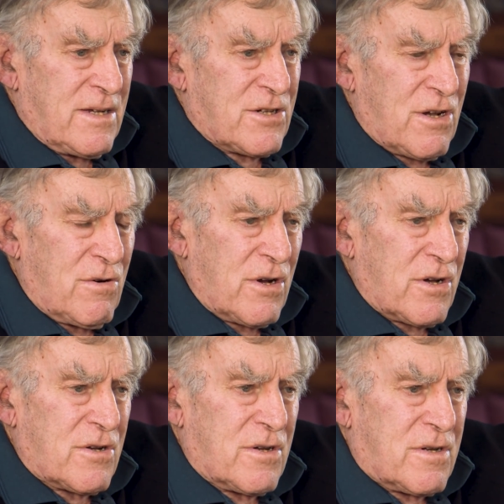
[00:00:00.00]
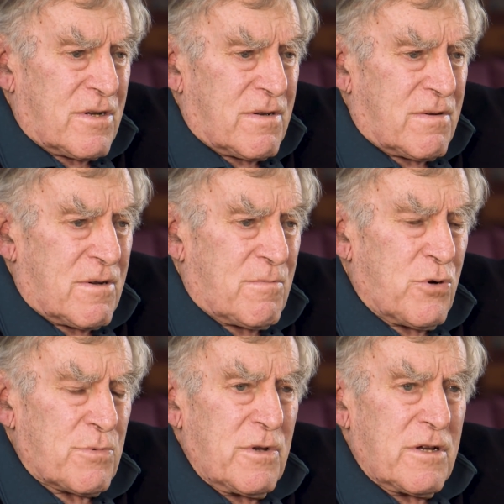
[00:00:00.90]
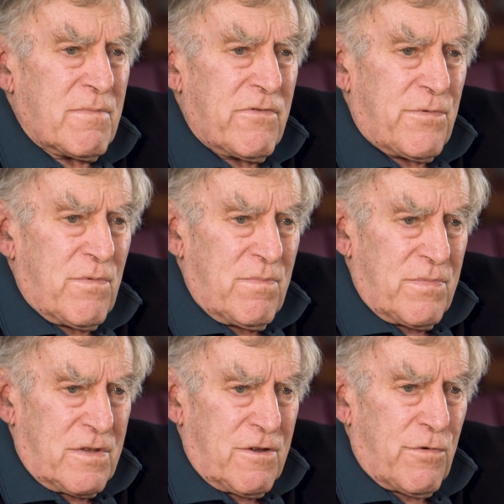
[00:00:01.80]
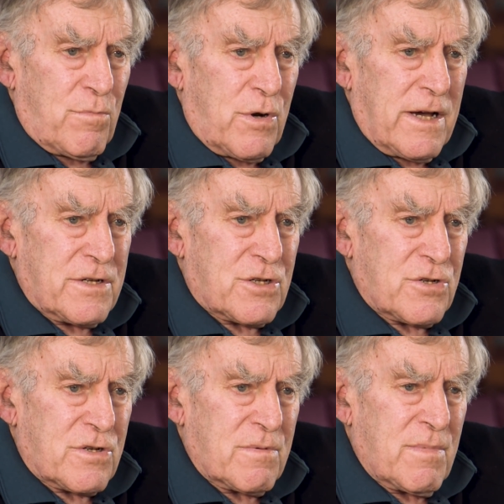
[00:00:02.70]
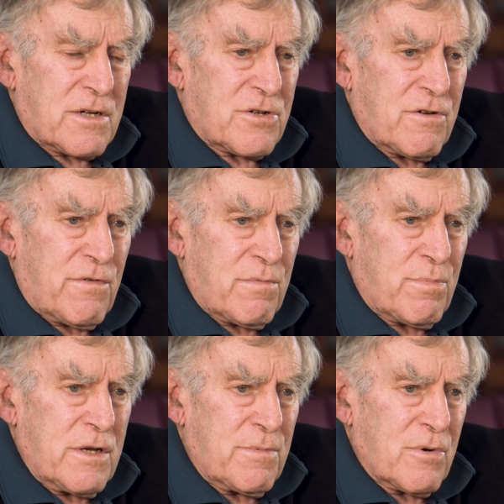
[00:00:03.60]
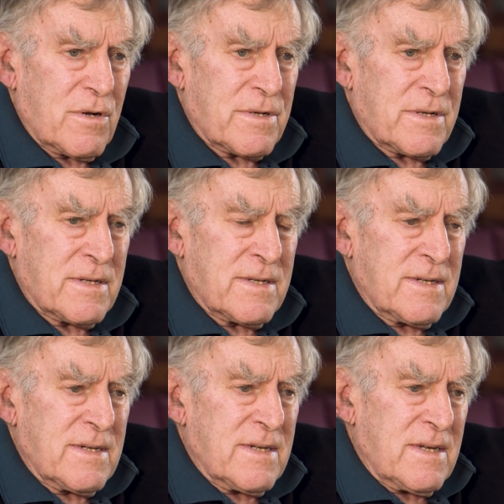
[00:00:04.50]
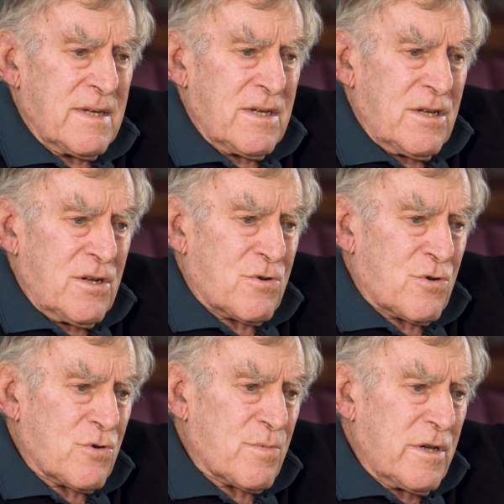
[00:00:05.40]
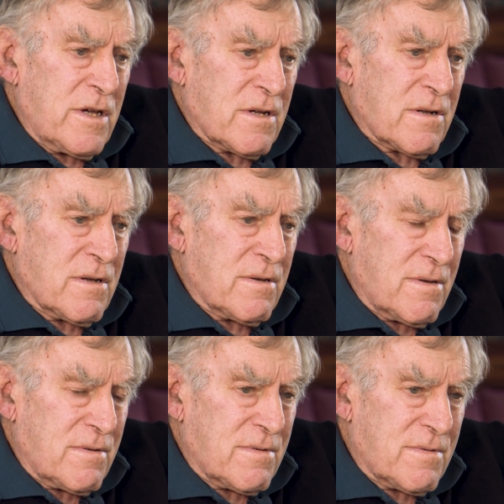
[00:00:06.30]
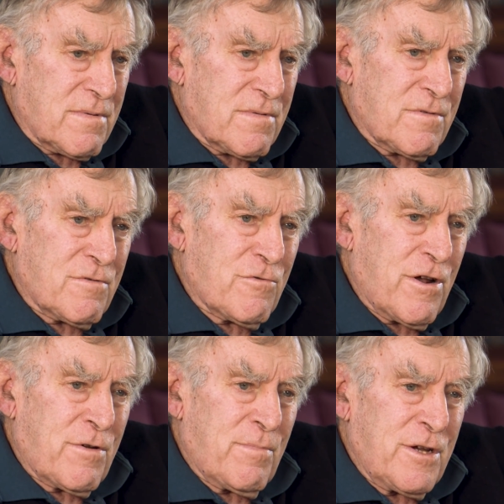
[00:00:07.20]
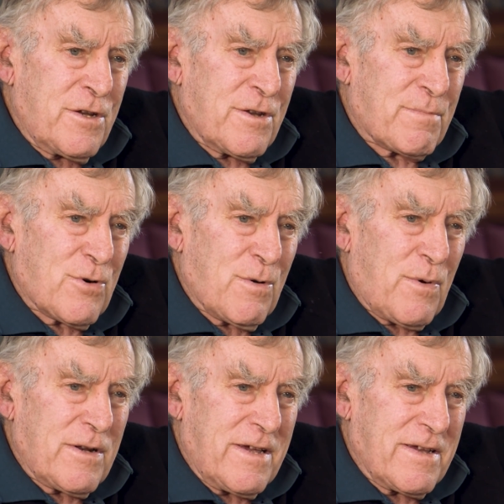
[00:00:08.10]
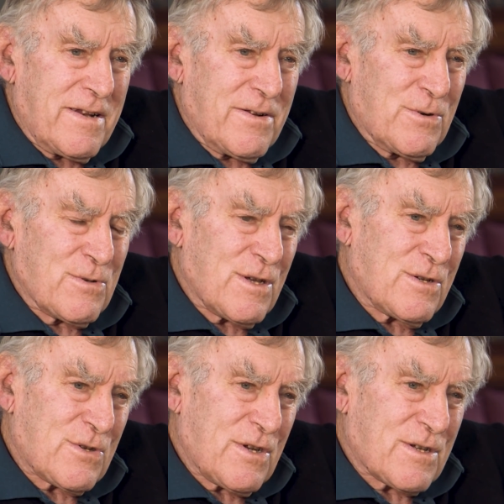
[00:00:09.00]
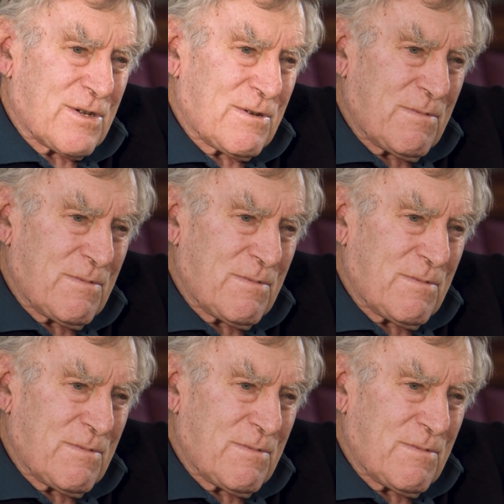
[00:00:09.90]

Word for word: so I got, put me in different places amongst different people and taught me how to run a meeting properly and all those things.